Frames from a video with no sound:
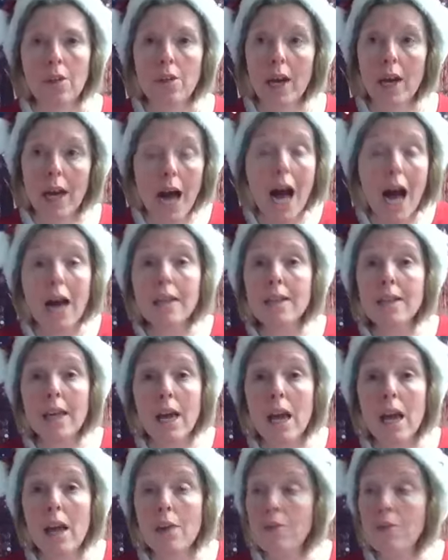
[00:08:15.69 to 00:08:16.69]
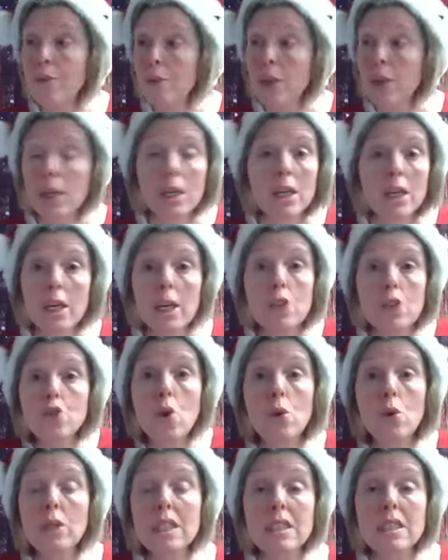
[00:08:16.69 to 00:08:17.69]
that God gave his
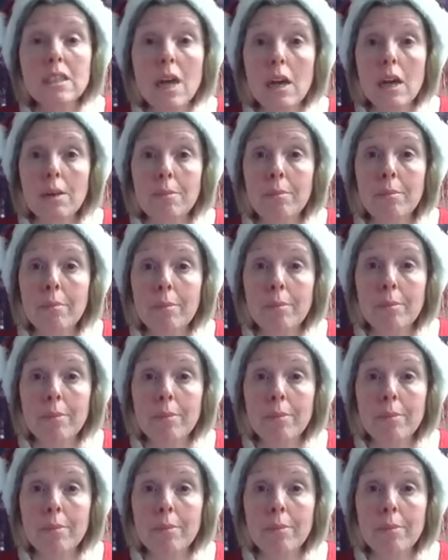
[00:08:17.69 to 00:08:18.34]
only son,